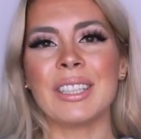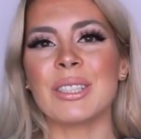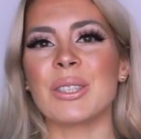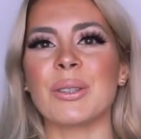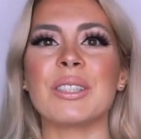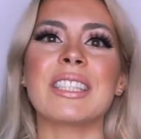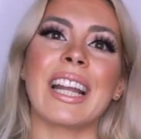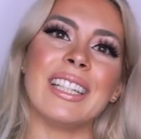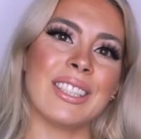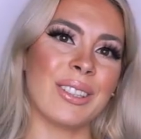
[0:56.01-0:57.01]
So,
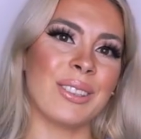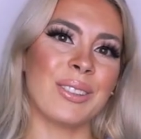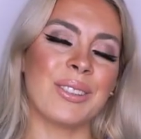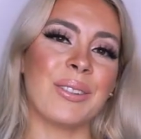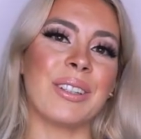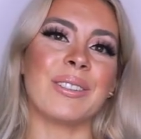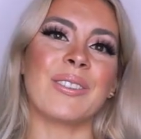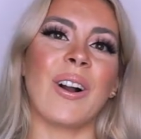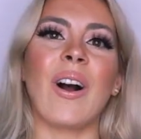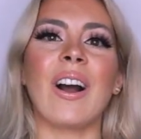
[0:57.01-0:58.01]
stay tuned.
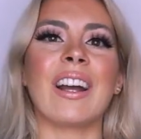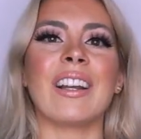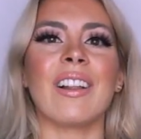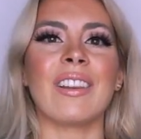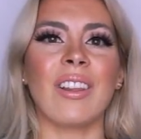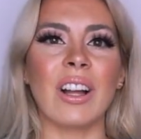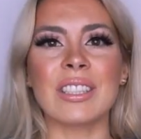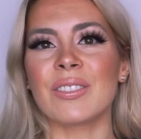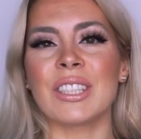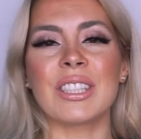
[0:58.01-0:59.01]
We've got
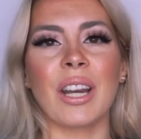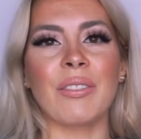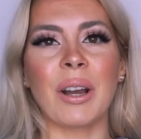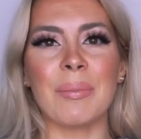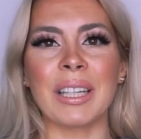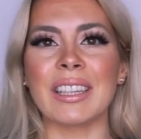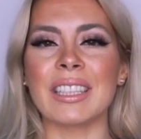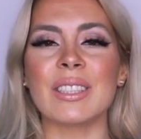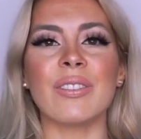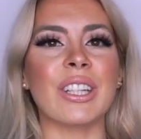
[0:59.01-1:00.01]
lots of good stuff coming in
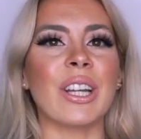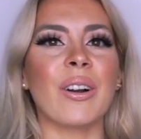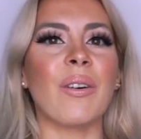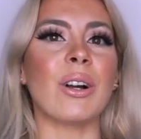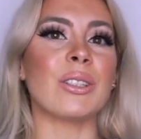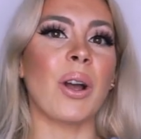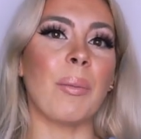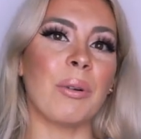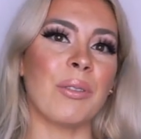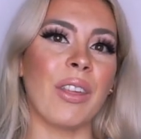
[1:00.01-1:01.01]
this video. On
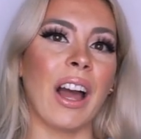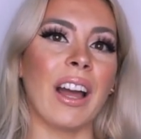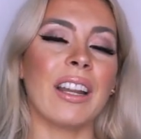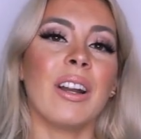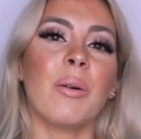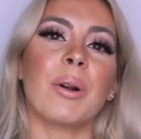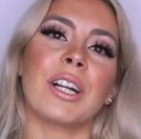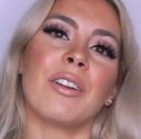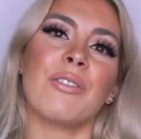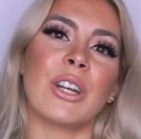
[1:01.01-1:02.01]
top of that, we're
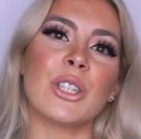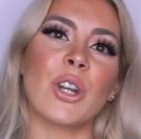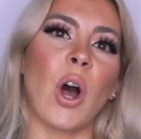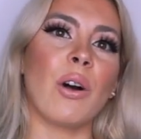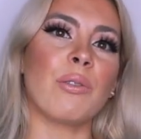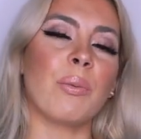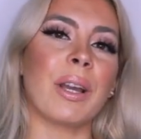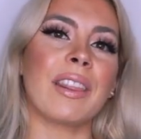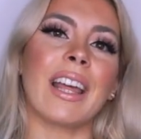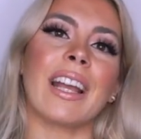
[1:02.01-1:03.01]
going to finish off
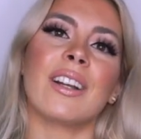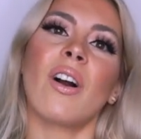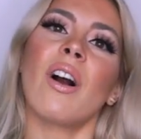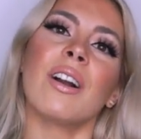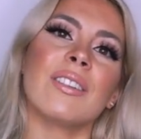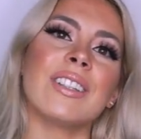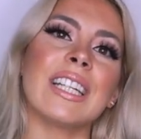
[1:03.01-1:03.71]
with a card